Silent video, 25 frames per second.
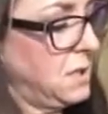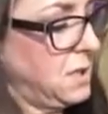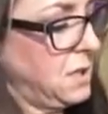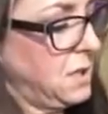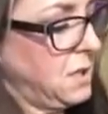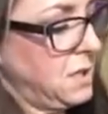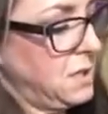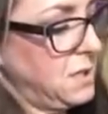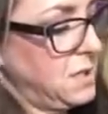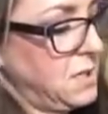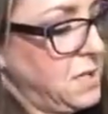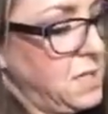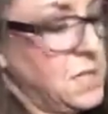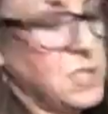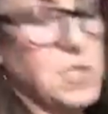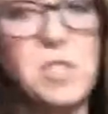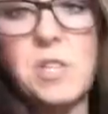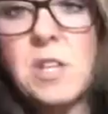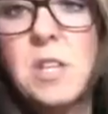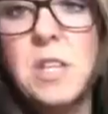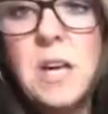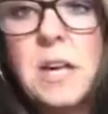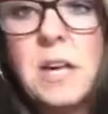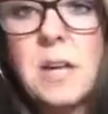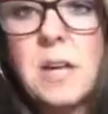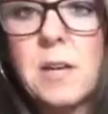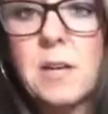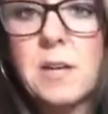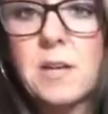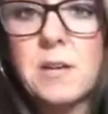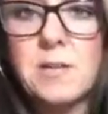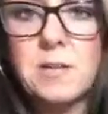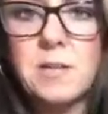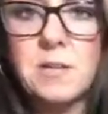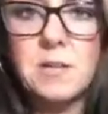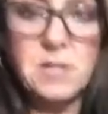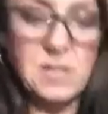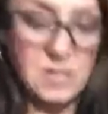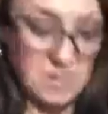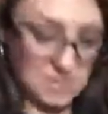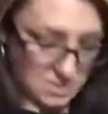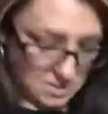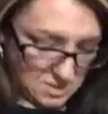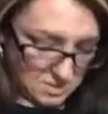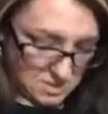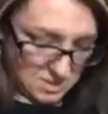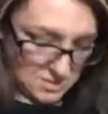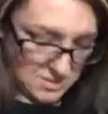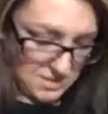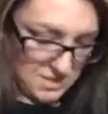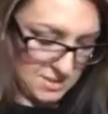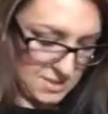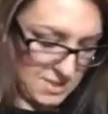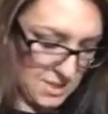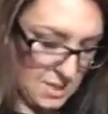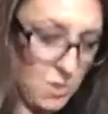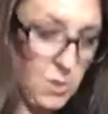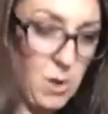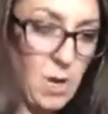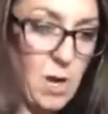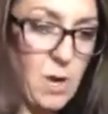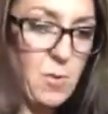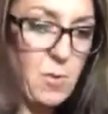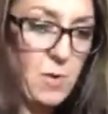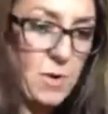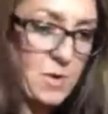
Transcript: and 1 inch thick. So I